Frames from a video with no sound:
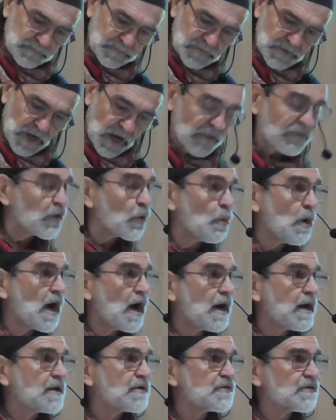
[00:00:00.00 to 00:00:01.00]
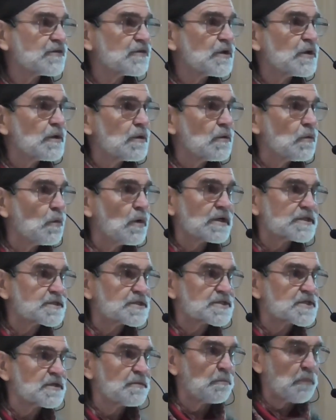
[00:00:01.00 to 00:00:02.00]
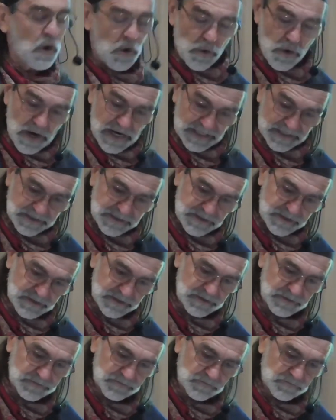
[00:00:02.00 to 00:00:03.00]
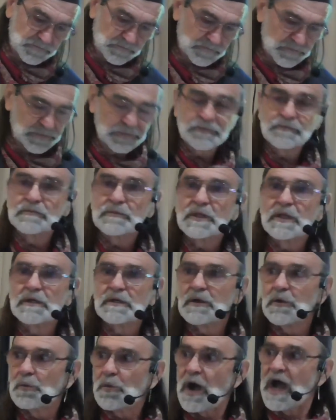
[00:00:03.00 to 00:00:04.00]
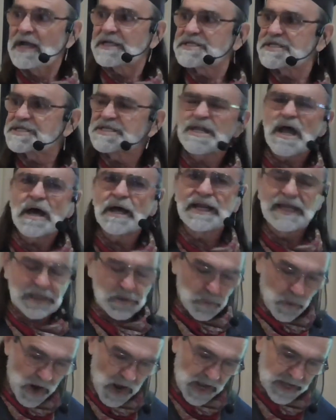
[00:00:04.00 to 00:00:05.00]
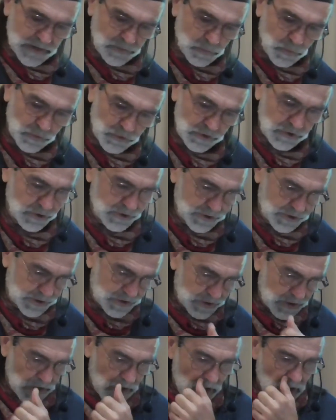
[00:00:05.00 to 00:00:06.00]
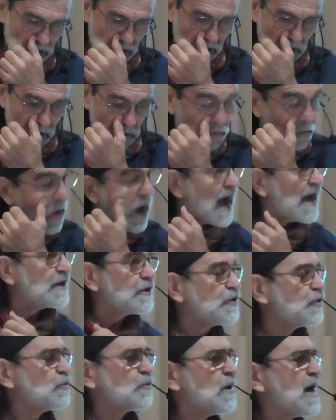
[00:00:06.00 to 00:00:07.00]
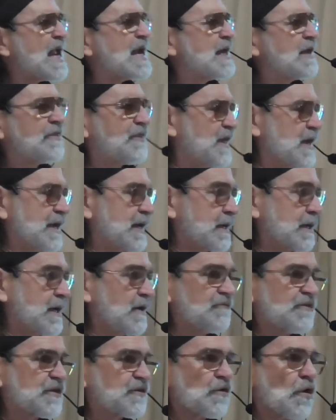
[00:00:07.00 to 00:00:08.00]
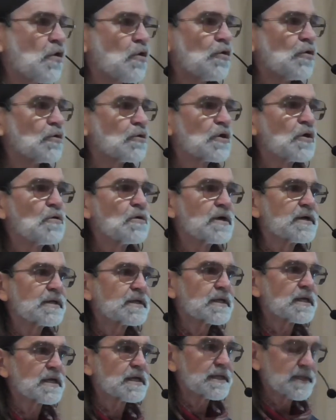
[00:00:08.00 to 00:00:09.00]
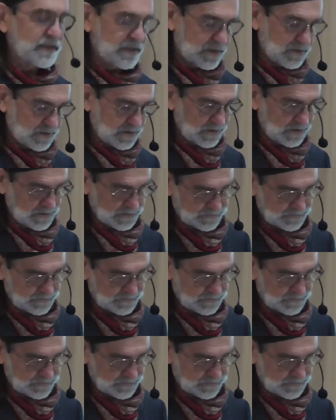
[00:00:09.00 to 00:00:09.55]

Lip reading: Otherwise, what's the point? Why study? Why work? Why do anything if it's all going to hell?